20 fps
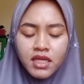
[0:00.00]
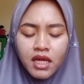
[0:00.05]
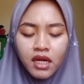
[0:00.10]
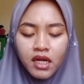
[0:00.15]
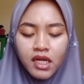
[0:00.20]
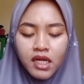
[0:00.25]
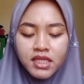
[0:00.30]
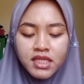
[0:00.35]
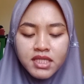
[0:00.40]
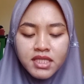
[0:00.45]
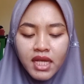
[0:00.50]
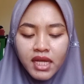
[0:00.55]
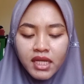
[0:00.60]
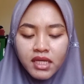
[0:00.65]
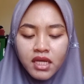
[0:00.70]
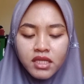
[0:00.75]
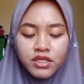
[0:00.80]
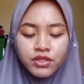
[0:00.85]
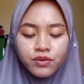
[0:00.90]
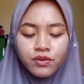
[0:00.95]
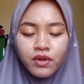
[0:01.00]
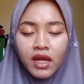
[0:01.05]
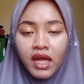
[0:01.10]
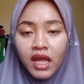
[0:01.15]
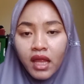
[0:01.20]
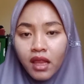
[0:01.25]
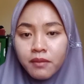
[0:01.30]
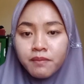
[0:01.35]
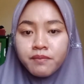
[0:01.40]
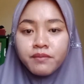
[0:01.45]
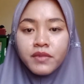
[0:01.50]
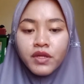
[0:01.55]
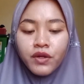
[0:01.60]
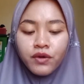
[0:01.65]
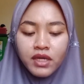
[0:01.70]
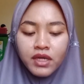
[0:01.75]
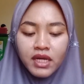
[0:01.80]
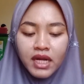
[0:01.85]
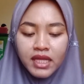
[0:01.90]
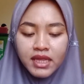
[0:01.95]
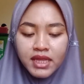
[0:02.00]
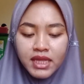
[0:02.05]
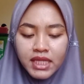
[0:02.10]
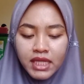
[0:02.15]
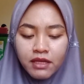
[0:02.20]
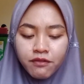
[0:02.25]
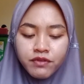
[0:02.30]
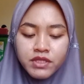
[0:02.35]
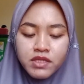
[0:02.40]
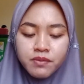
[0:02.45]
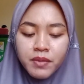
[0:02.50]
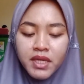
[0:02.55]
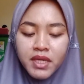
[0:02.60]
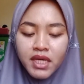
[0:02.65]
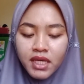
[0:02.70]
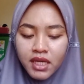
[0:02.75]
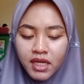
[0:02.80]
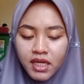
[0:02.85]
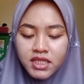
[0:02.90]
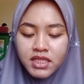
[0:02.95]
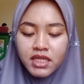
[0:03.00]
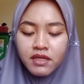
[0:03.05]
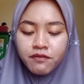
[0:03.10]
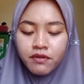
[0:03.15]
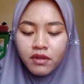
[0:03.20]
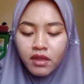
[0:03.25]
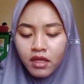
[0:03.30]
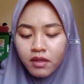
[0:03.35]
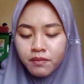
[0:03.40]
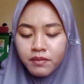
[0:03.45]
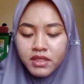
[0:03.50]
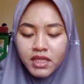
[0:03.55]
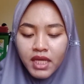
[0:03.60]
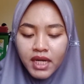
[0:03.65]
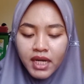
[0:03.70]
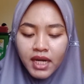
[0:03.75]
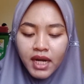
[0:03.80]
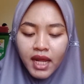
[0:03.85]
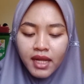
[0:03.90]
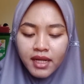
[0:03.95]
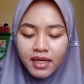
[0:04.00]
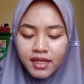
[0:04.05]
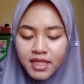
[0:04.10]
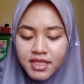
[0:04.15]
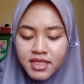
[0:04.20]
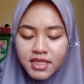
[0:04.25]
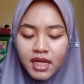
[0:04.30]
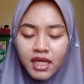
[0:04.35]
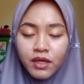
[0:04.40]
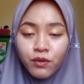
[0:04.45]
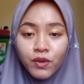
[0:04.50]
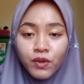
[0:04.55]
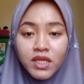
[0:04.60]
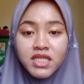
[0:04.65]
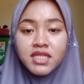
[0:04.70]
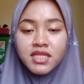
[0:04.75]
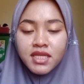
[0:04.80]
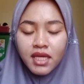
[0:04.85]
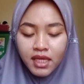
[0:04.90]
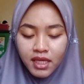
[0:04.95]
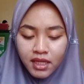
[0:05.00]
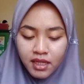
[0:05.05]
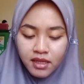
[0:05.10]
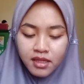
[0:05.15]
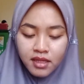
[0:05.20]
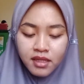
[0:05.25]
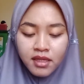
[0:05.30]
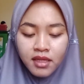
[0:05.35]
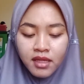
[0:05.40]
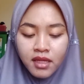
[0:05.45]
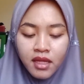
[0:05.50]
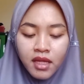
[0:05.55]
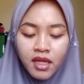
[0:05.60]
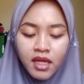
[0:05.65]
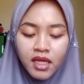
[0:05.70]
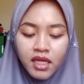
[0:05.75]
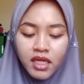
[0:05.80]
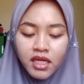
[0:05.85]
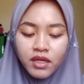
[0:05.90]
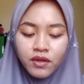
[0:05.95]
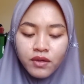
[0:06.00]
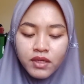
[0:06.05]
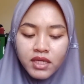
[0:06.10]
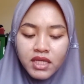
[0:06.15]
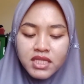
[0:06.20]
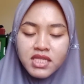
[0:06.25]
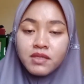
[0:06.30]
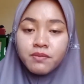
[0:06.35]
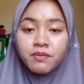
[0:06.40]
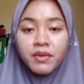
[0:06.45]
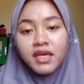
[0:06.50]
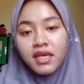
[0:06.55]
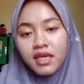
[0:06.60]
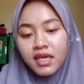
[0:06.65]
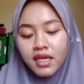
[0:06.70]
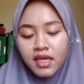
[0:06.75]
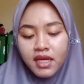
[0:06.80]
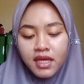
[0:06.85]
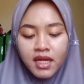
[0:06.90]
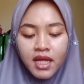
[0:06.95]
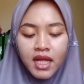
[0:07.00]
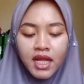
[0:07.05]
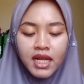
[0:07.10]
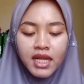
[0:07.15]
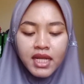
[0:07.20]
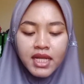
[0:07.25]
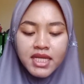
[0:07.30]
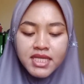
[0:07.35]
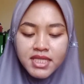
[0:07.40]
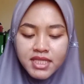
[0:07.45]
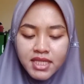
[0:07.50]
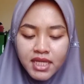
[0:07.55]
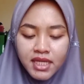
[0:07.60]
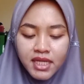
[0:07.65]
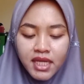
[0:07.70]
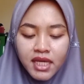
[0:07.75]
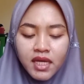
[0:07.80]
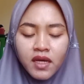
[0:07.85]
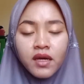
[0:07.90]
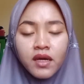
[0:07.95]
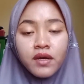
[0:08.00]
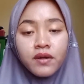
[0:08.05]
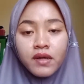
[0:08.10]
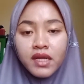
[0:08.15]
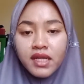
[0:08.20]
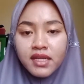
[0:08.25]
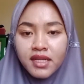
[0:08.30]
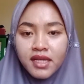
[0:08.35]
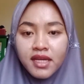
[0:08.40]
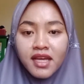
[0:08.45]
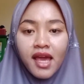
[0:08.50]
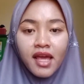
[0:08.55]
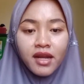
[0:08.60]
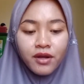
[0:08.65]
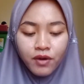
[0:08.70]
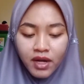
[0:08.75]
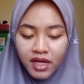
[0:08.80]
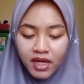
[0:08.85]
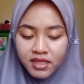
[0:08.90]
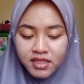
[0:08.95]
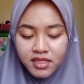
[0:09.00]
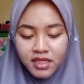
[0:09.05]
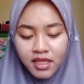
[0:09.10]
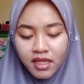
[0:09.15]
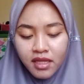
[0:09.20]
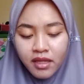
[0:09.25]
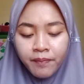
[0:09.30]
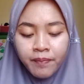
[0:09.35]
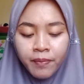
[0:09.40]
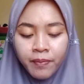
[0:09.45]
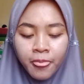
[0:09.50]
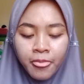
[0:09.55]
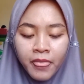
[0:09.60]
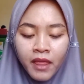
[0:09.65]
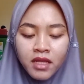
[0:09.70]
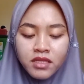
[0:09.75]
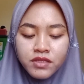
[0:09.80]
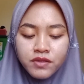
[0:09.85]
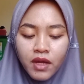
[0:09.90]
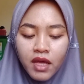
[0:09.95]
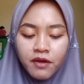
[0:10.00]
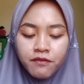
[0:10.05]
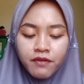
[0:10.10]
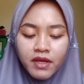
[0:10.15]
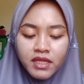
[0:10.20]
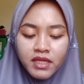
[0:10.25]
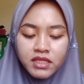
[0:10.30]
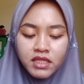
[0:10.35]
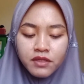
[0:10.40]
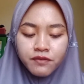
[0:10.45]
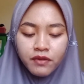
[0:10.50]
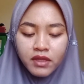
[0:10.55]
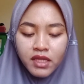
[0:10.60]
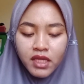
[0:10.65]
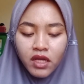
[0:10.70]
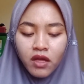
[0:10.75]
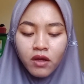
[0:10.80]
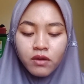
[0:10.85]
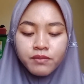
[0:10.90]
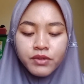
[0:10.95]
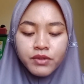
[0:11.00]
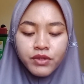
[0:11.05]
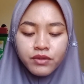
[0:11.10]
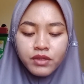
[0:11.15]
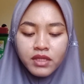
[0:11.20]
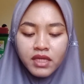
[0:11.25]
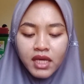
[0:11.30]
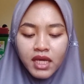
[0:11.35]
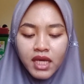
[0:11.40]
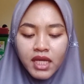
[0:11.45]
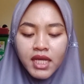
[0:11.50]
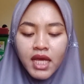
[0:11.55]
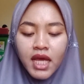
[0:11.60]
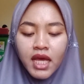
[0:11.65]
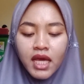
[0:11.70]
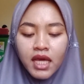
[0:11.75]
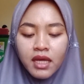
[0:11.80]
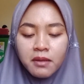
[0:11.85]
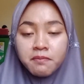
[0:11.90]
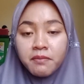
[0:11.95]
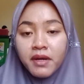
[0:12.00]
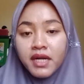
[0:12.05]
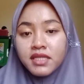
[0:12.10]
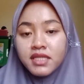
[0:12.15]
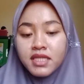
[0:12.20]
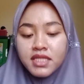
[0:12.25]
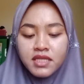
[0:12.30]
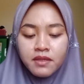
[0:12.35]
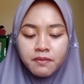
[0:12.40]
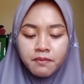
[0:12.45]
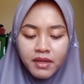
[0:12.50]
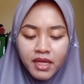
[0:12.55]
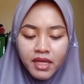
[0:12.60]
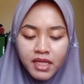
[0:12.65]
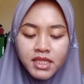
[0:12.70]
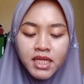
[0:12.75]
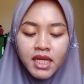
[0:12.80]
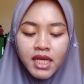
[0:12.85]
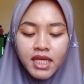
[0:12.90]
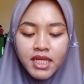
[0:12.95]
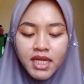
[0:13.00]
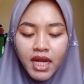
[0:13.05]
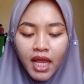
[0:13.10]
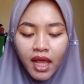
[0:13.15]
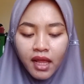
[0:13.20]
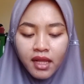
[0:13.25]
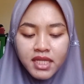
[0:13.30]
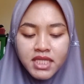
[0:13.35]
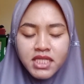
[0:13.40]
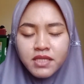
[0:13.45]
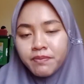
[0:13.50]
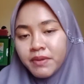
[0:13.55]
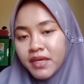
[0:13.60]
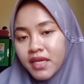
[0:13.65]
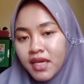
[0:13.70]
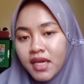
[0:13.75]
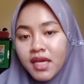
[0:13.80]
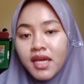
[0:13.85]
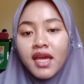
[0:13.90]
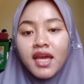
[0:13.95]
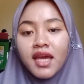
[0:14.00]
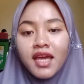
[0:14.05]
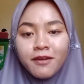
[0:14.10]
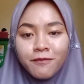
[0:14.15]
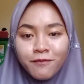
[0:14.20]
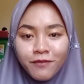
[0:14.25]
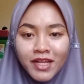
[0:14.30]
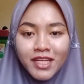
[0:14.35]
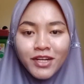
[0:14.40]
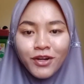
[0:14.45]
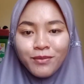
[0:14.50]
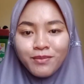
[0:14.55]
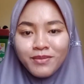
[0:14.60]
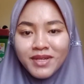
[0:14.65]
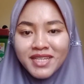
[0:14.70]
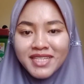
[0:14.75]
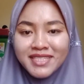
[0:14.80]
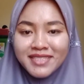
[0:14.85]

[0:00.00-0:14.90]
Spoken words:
are designed to help non-native speakers develop their English language skill, including speaking, listening, reading, and writing, to effectively communicate and participate in English-speaking environment.